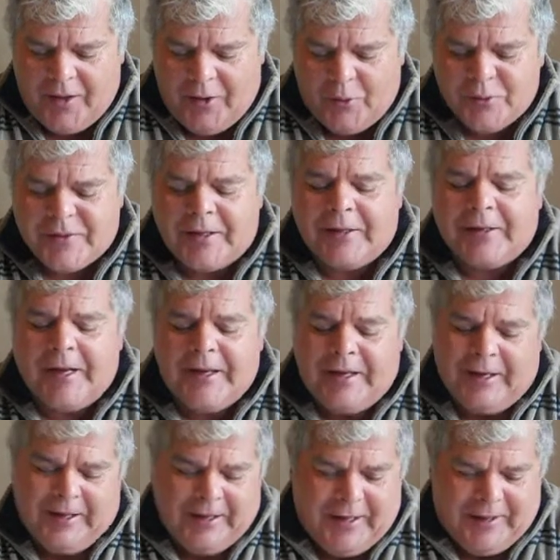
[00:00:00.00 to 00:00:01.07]
an
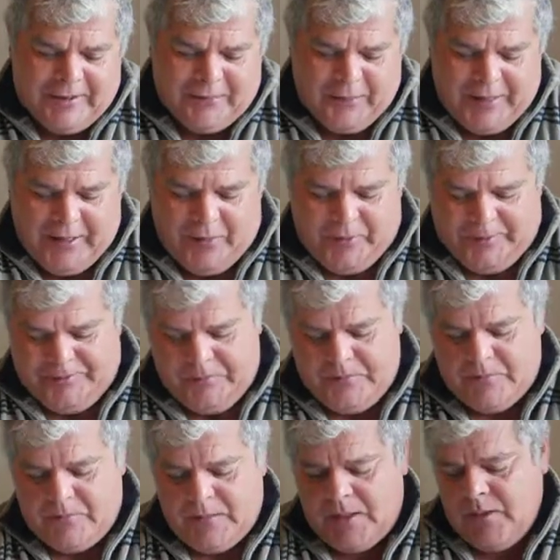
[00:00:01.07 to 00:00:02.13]
enlightening class for that one.
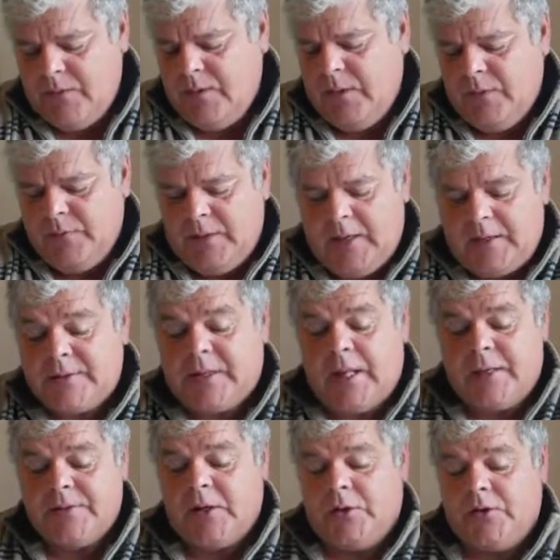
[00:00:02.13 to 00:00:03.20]
The next
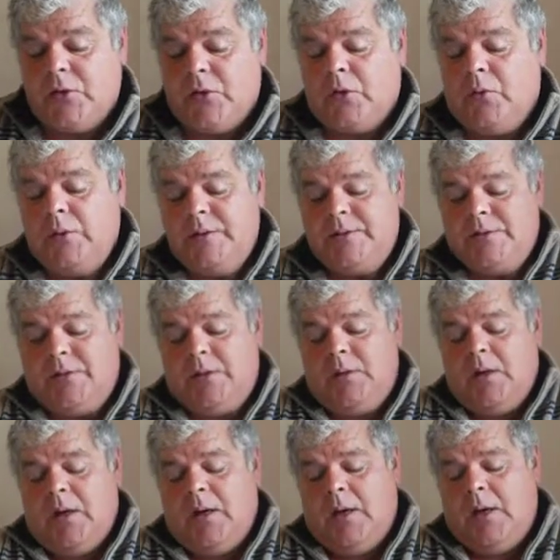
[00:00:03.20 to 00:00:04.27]
class I took was
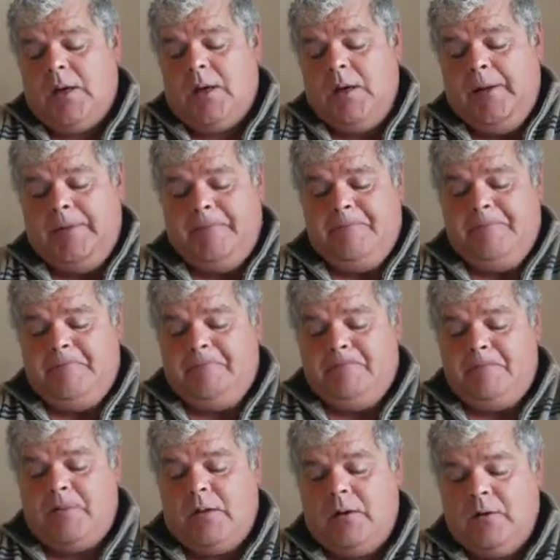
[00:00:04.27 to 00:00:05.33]

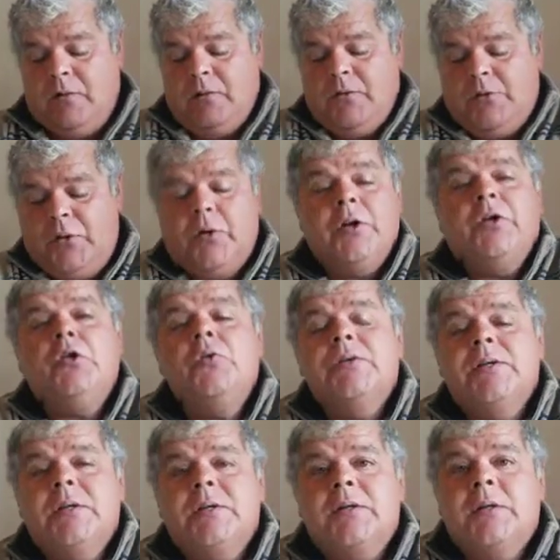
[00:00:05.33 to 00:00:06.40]

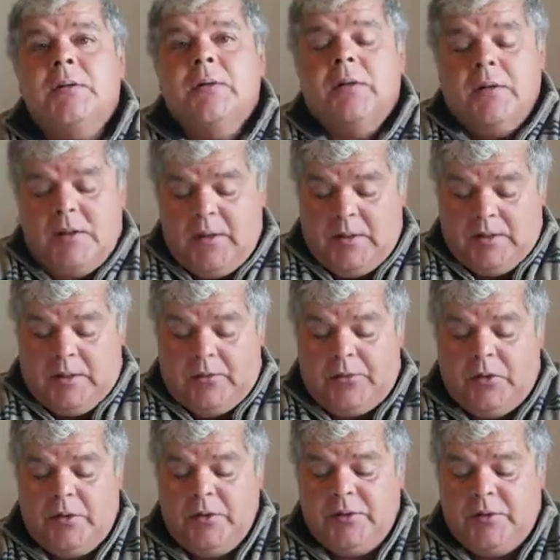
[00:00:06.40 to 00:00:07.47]
3260. Now
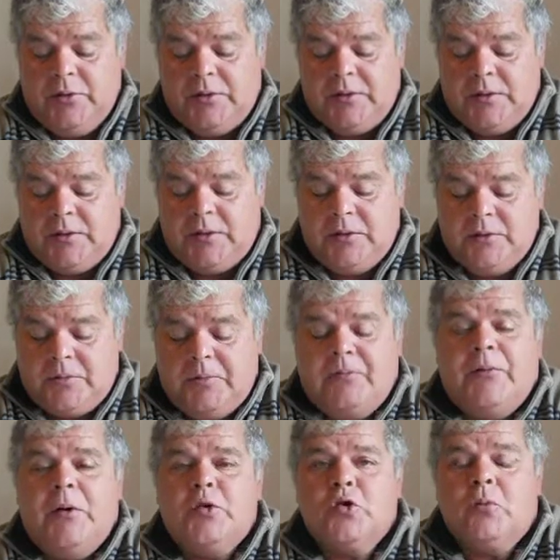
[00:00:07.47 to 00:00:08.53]
3260 is
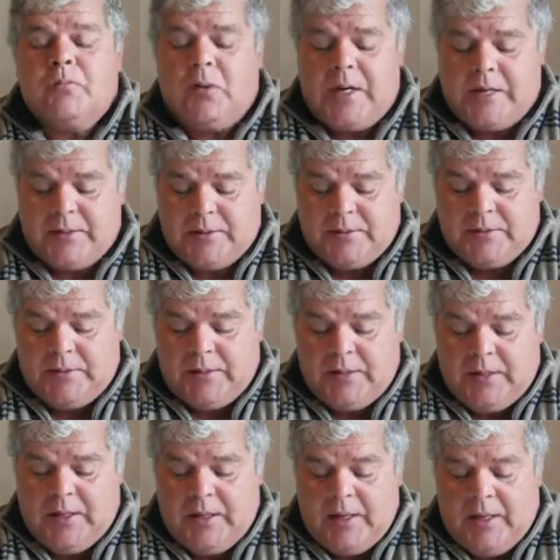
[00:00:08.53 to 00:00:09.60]
professional practice,
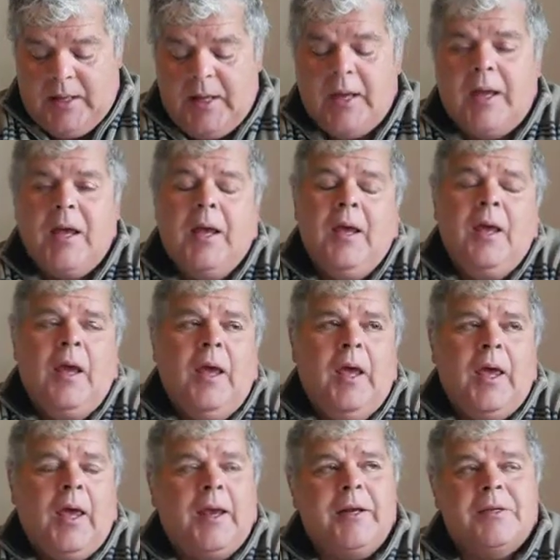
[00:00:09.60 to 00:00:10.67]

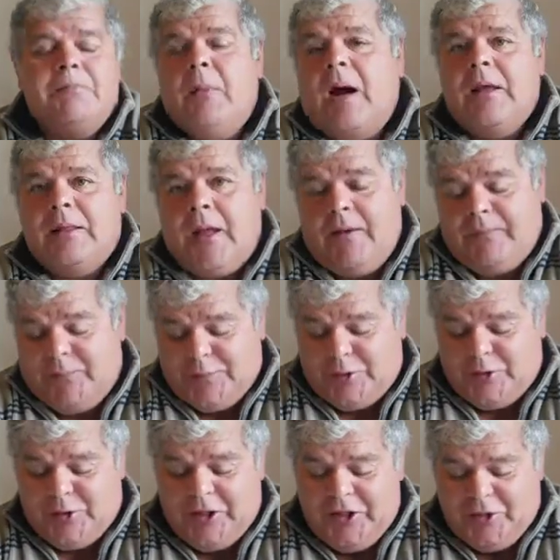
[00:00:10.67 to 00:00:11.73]
and it's my life as
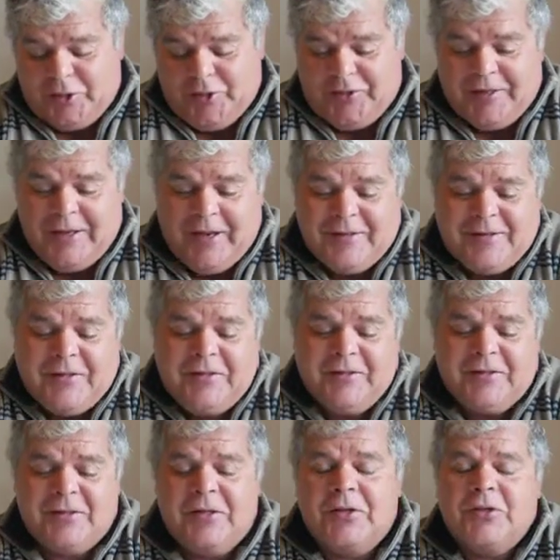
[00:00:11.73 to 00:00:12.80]
a teacher, as
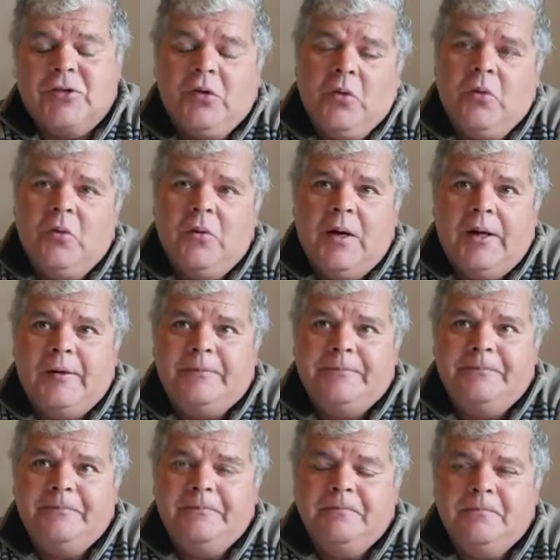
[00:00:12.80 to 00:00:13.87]
is so
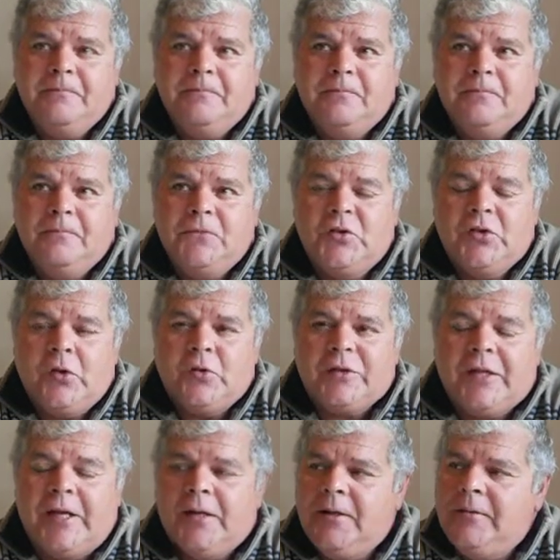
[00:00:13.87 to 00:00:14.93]

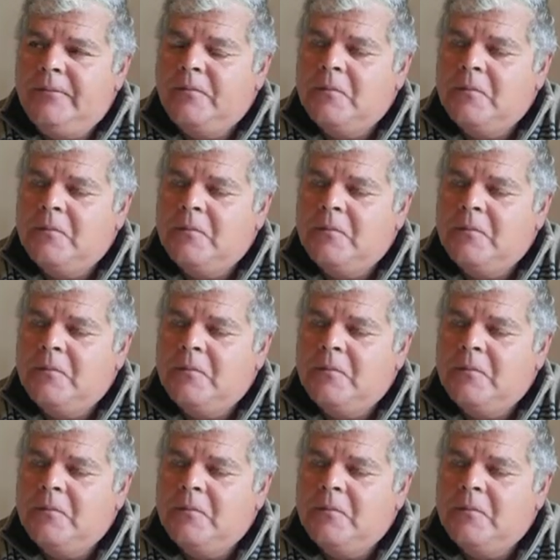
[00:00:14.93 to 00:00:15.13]
stated.